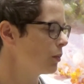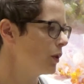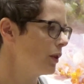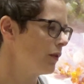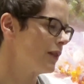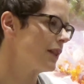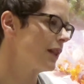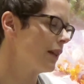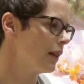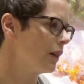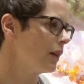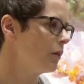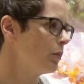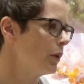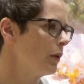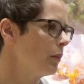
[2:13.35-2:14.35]
Previously there
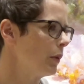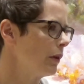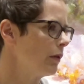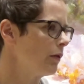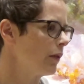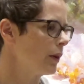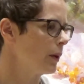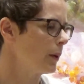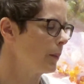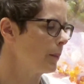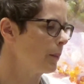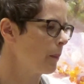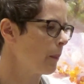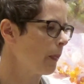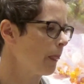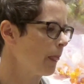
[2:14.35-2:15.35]
had been a bit of
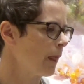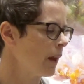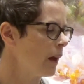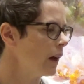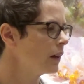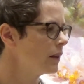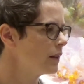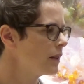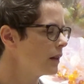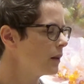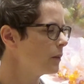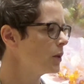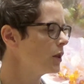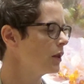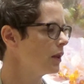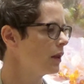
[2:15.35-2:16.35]
a
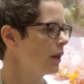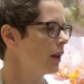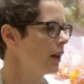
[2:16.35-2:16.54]
conception